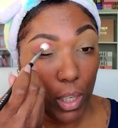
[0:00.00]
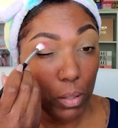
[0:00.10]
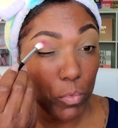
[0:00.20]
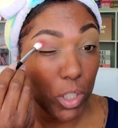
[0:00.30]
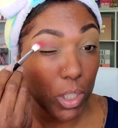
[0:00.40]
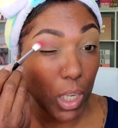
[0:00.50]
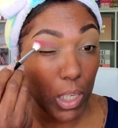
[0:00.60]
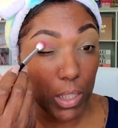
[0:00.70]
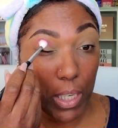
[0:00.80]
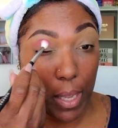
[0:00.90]
And I'm just
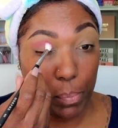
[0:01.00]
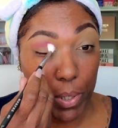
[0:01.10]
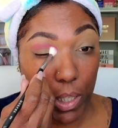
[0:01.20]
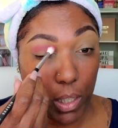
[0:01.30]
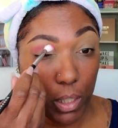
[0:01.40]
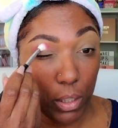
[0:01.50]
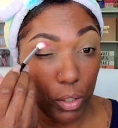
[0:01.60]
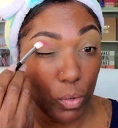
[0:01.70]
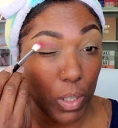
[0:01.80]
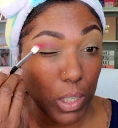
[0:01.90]
kind of tapping it in the
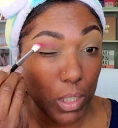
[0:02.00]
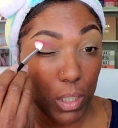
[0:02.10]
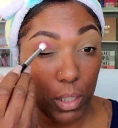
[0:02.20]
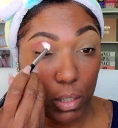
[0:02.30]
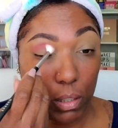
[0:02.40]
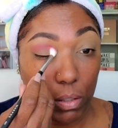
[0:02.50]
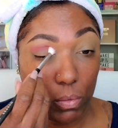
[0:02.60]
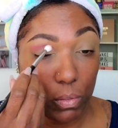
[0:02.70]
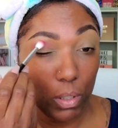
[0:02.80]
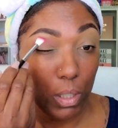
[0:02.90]
crease, you
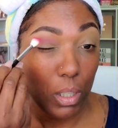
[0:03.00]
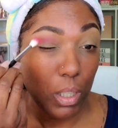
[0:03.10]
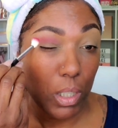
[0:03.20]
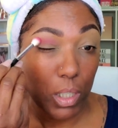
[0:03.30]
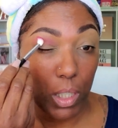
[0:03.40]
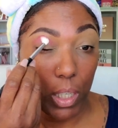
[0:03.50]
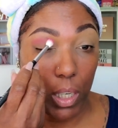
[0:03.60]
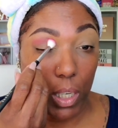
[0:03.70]
know, to